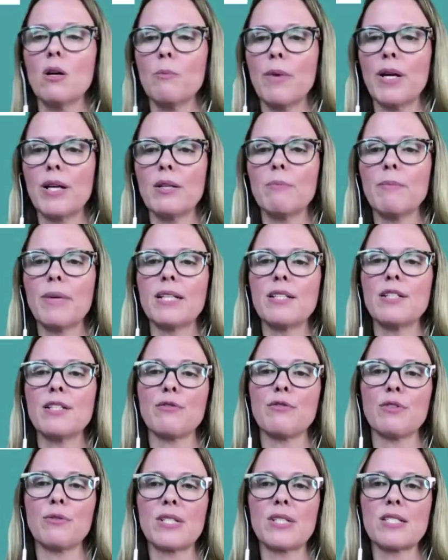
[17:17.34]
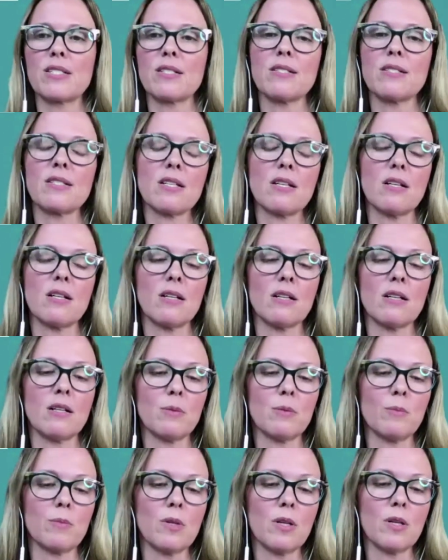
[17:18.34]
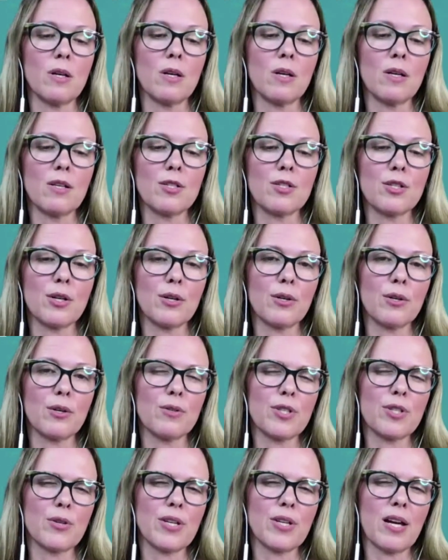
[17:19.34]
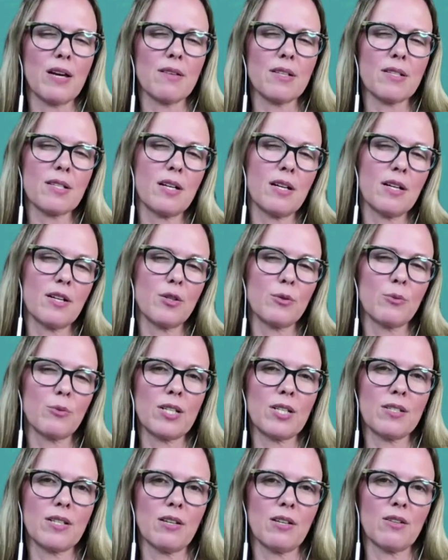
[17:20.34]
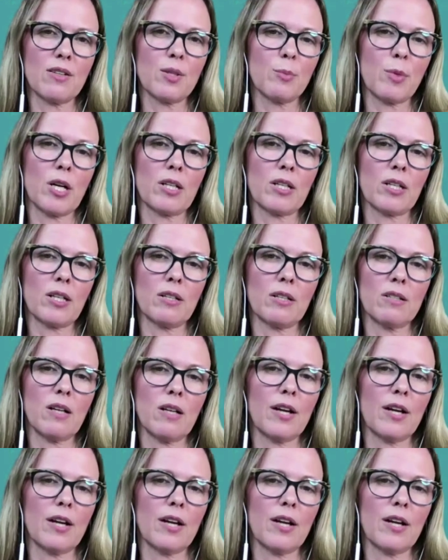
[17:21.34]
many many different reasons. Um, so so yeah, that's kind of the rundown of the market.